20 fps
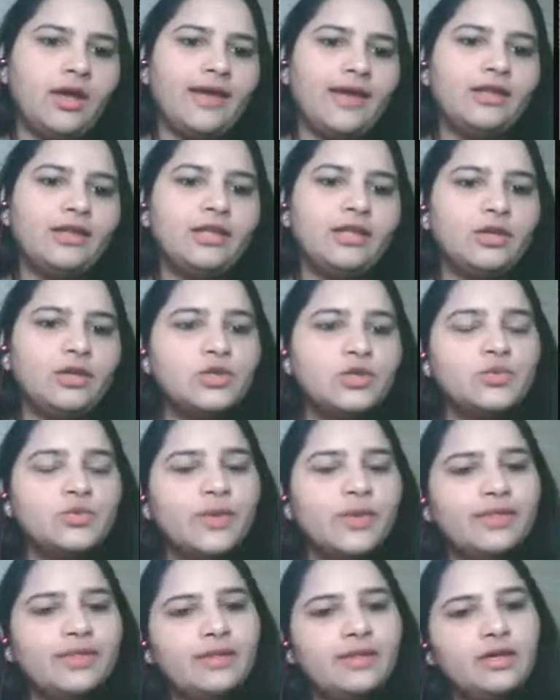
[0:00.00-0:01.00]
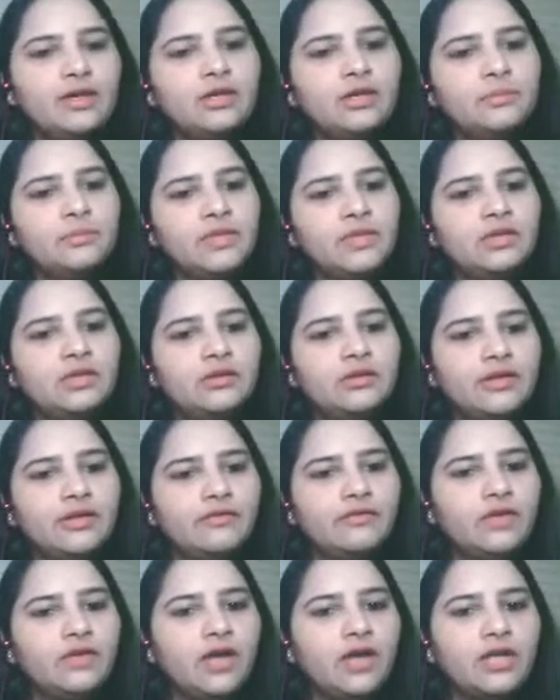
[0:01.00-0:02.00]
And there is one thing, Harpinder,
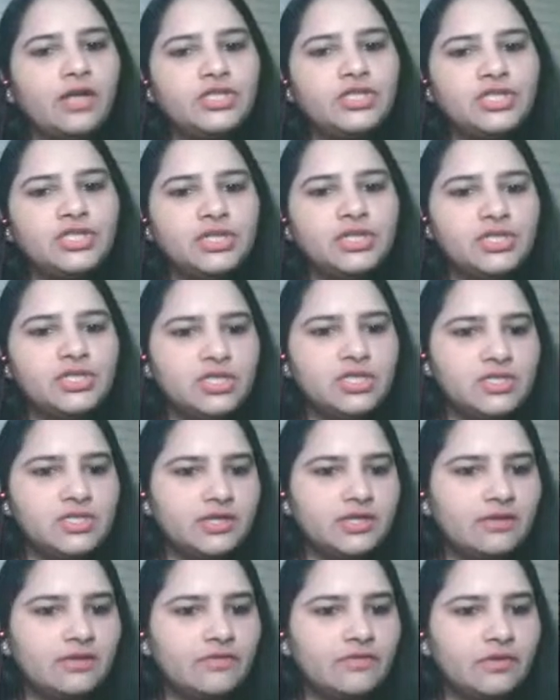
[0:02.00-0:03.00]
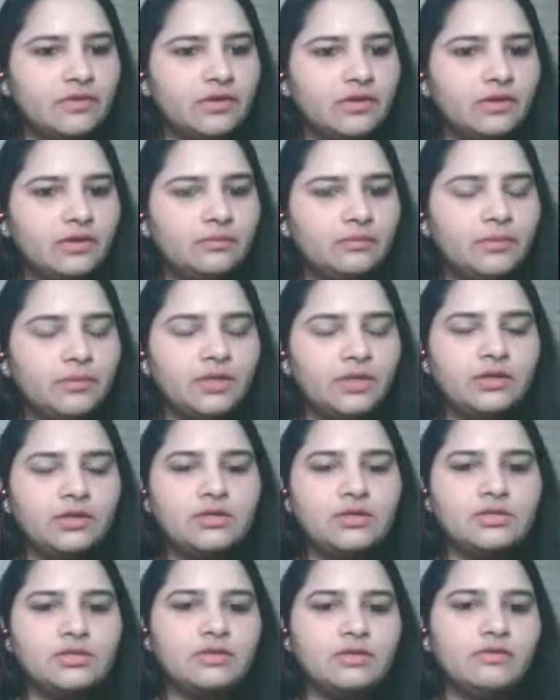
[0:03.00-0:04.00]
that we can't change each and everything
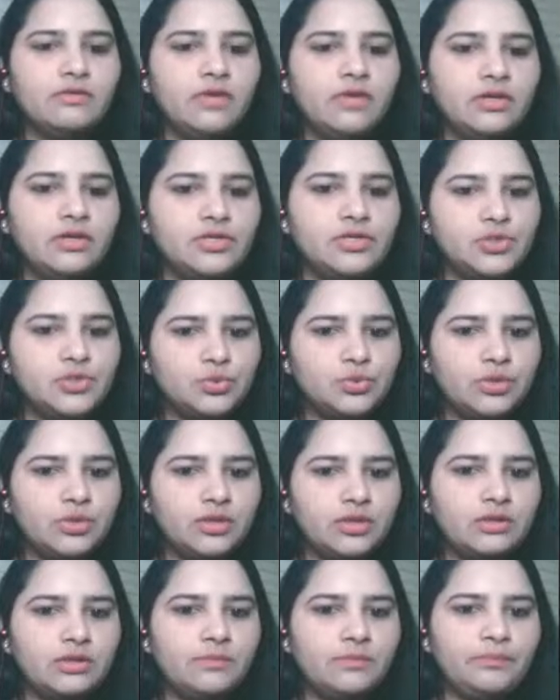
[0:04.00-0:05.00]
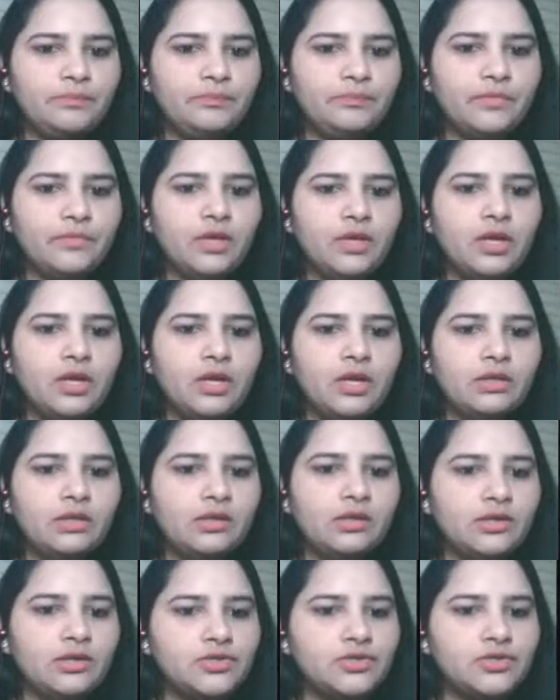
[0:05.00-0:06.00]
because there is student,
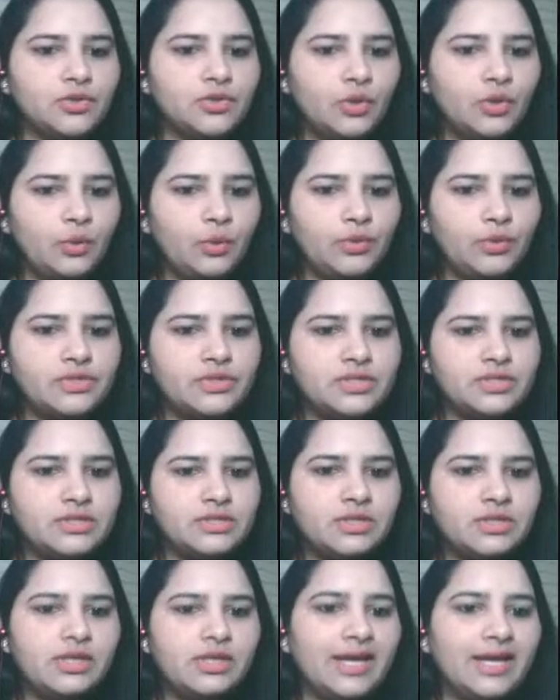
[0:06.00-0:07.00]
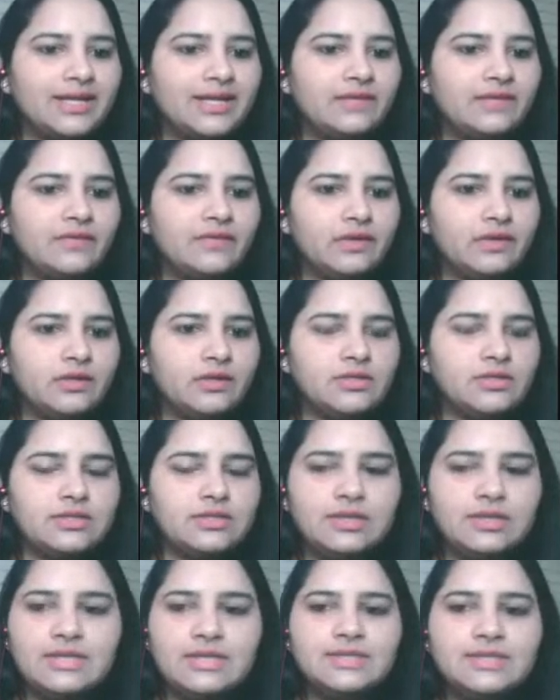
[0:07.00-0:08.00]
there is university activities.
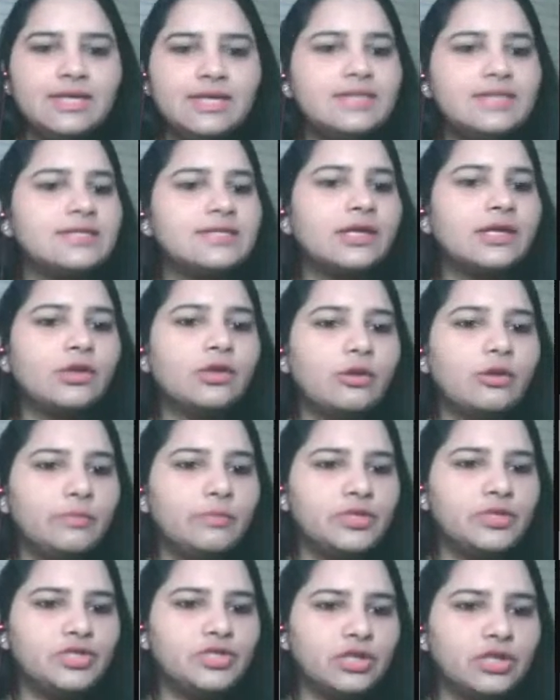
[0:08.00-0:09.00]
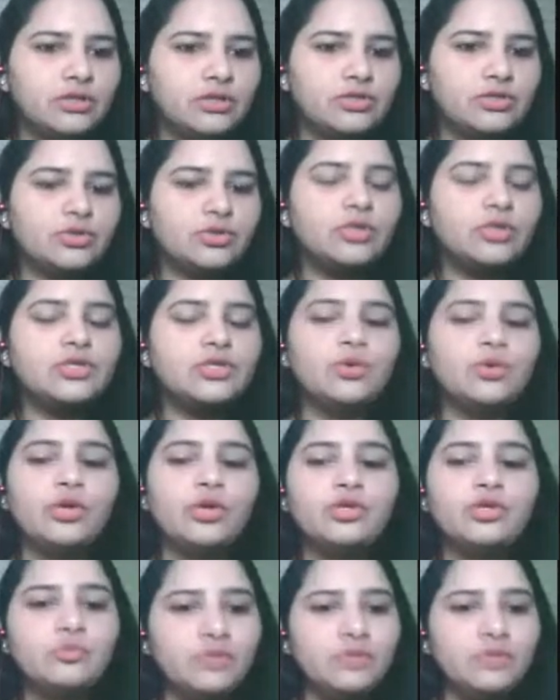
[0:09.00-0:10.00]
These things cannot be changed. So it's
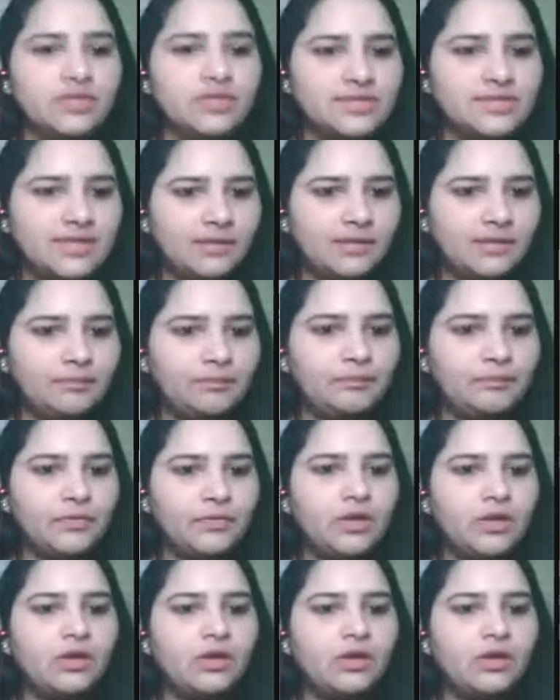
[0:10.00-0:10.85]
going to be the same.